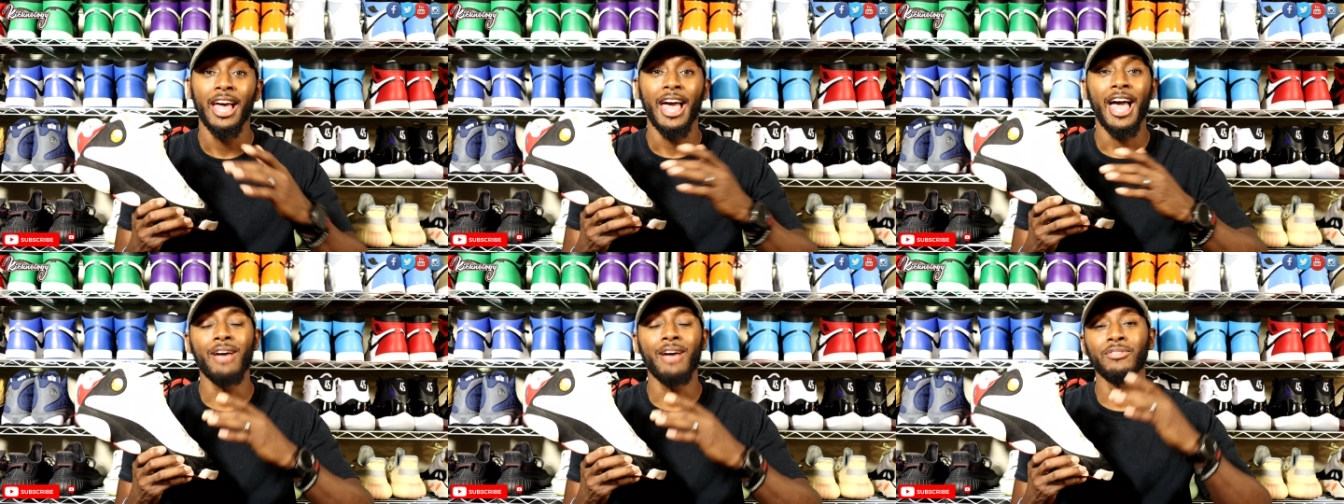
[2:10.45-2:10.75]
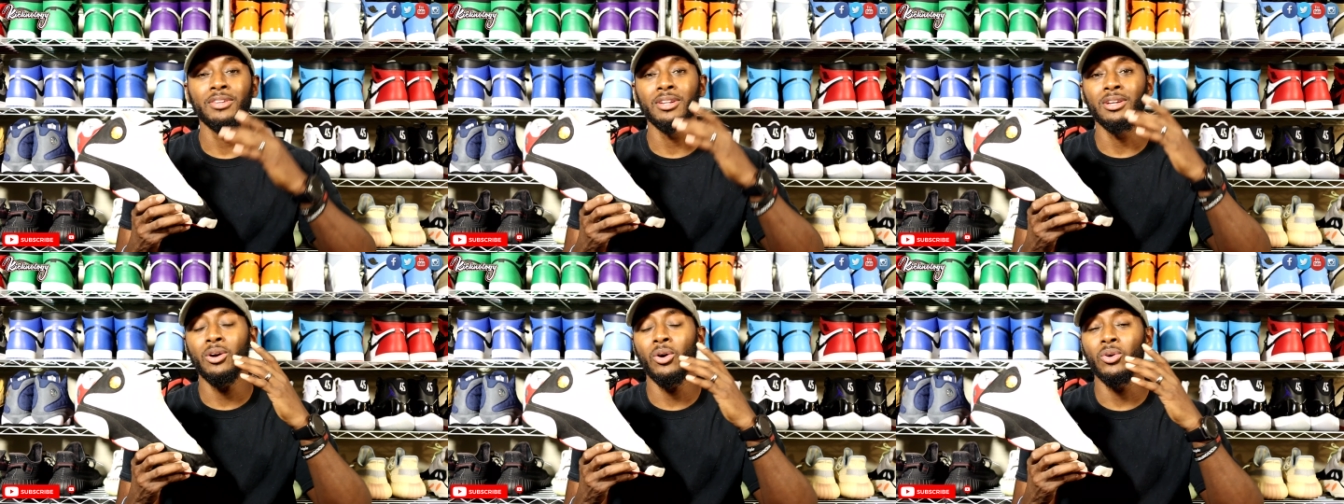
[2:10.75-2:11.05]

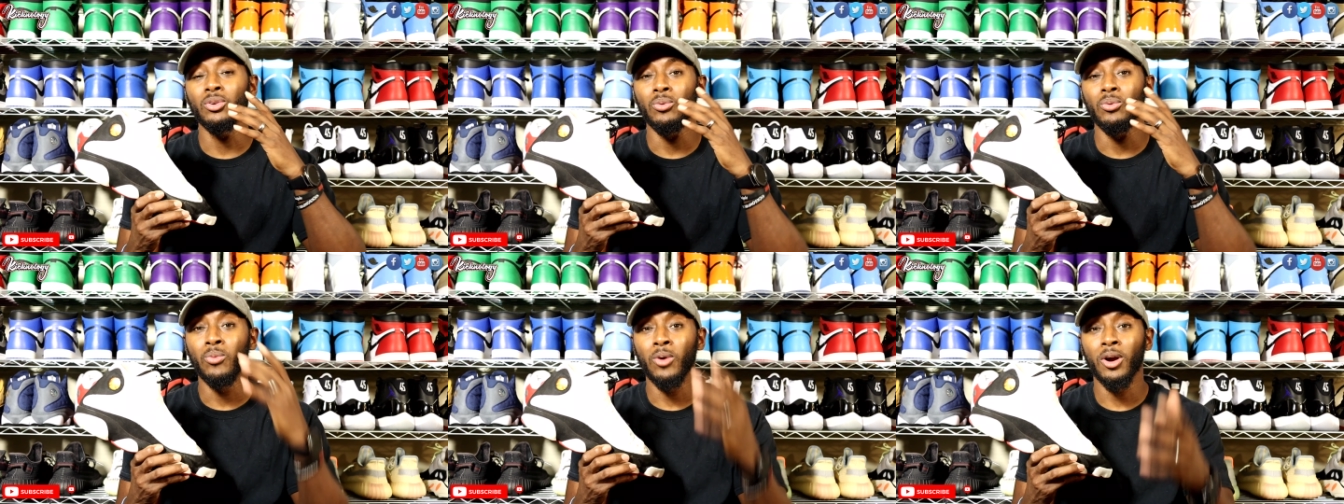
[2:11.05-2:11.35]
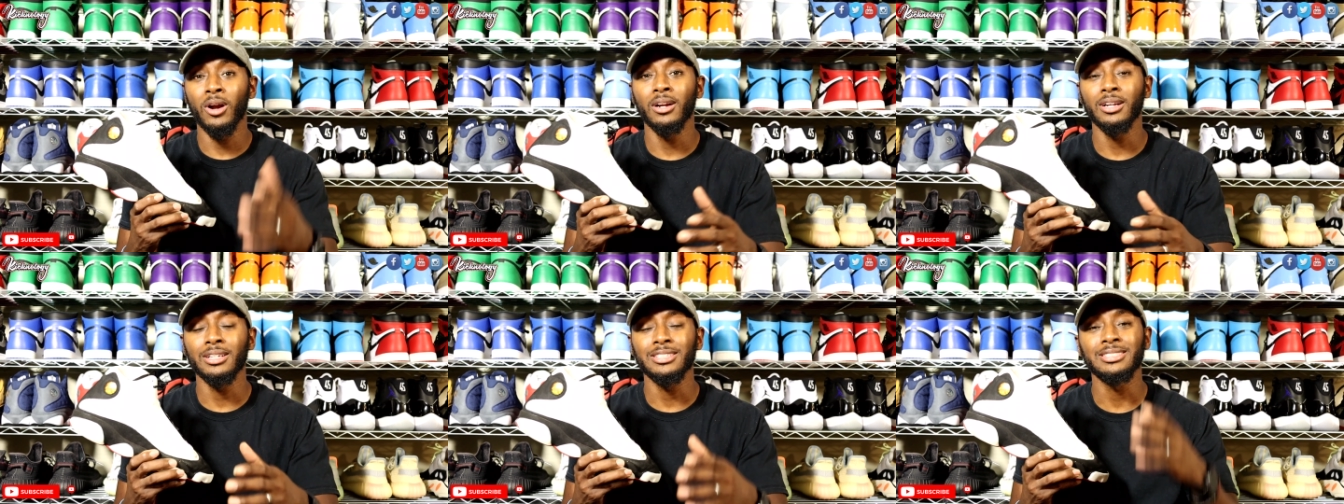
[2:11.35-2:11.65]
having to go to
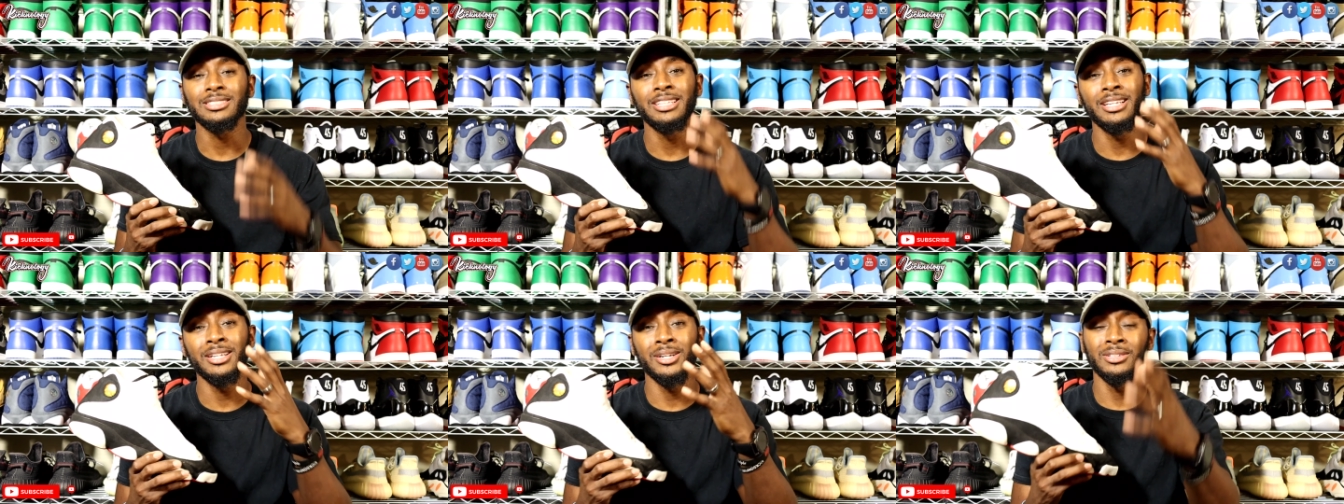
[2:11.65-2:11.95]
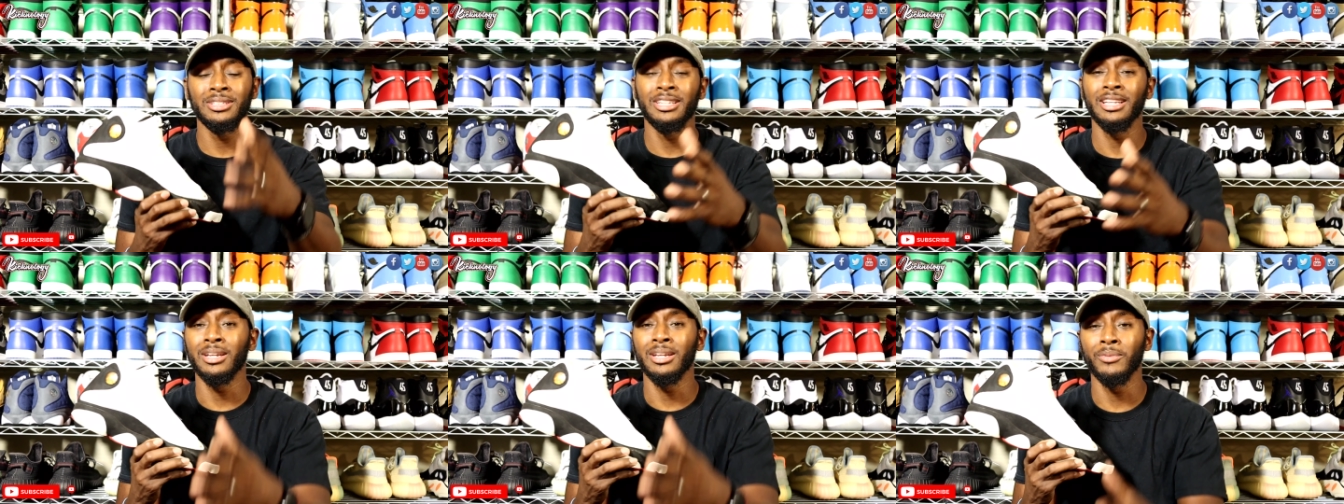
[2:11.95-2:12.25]
work,
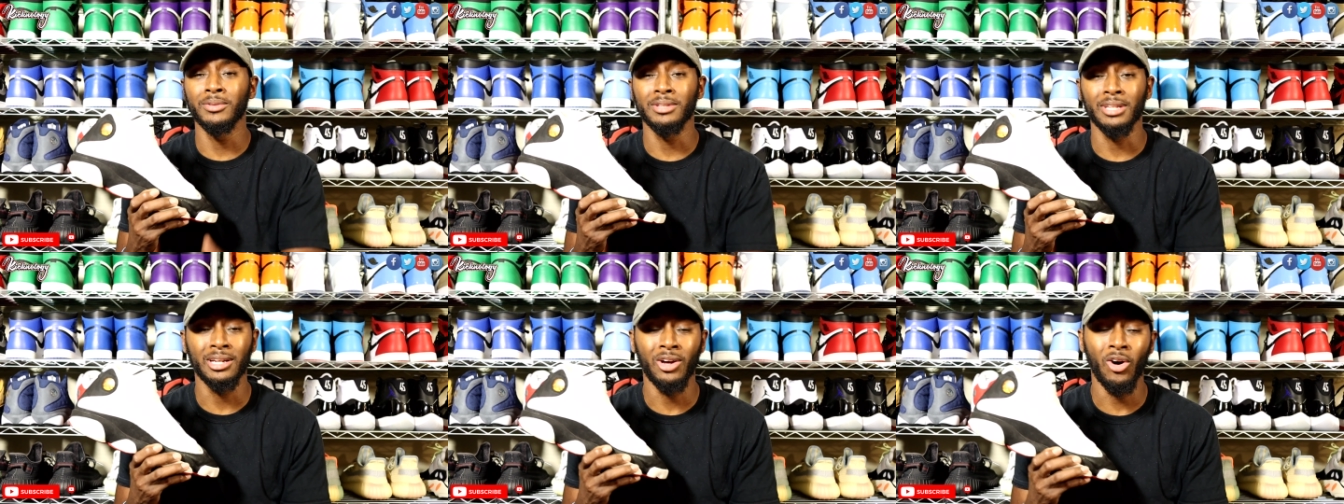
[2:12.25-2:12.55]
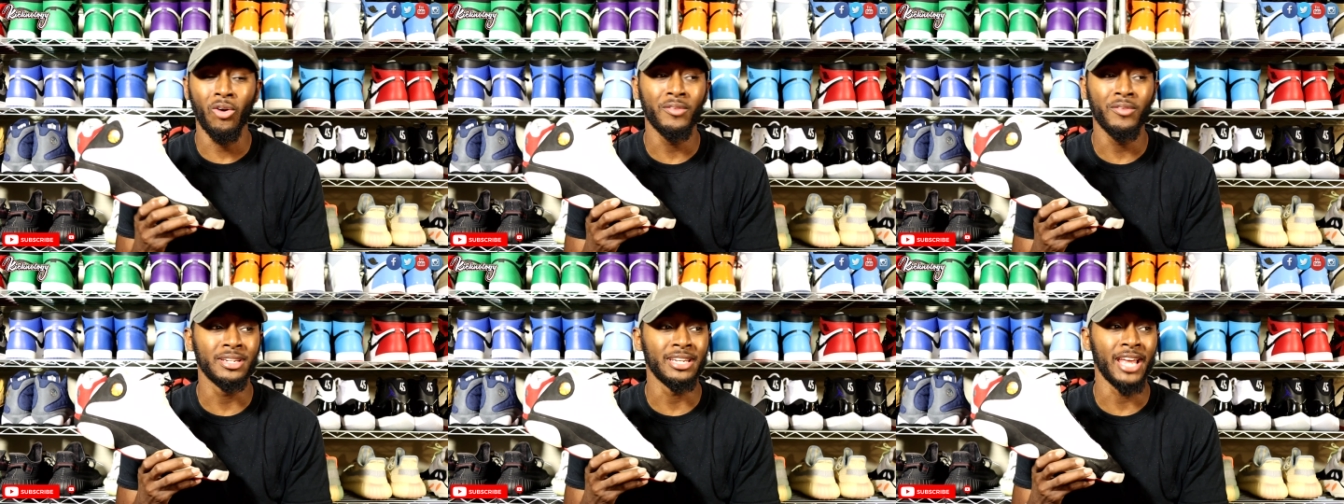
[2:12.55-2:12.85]
still dealing with the
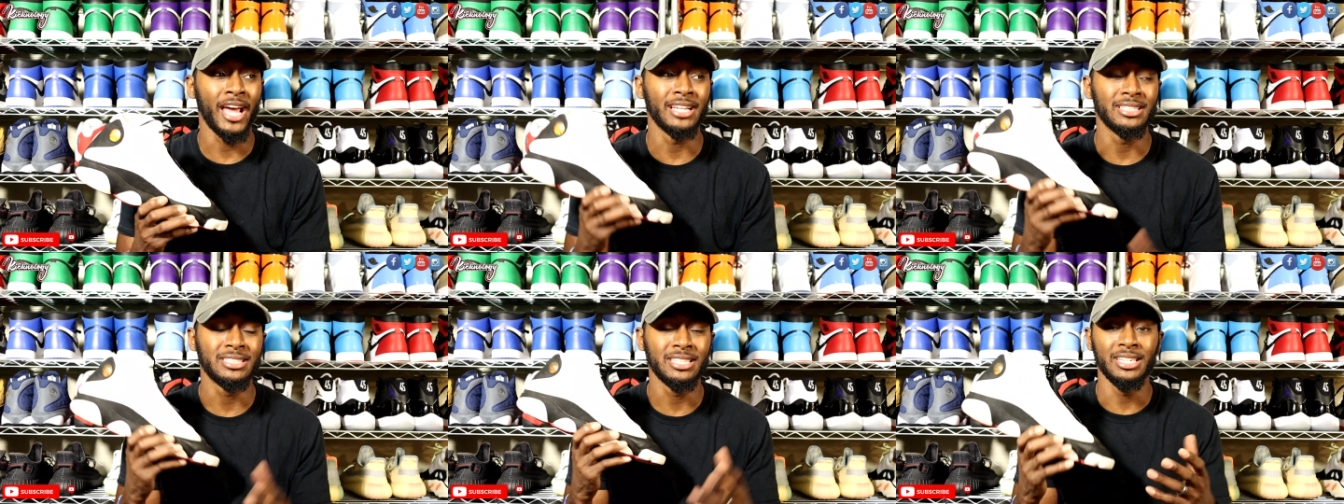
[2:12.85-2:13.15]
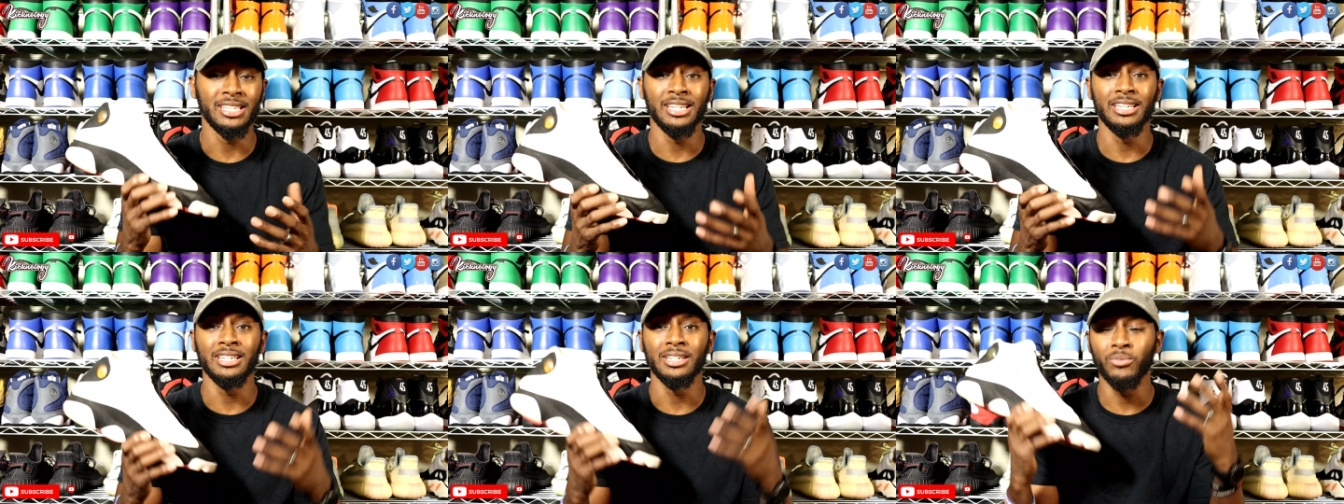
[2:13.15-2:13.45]

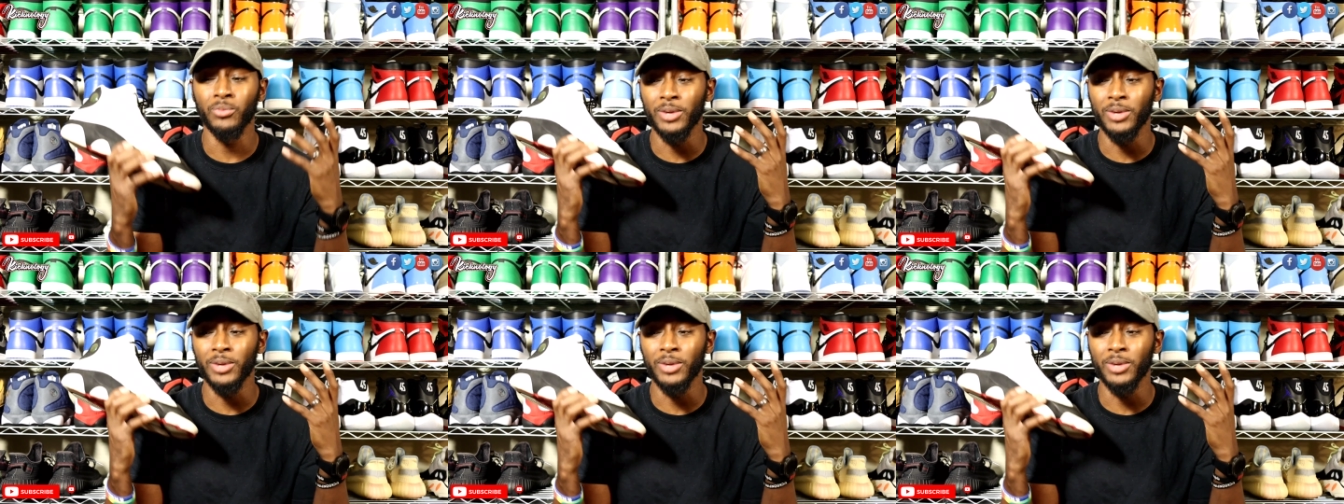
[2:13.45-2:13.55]
COVID-19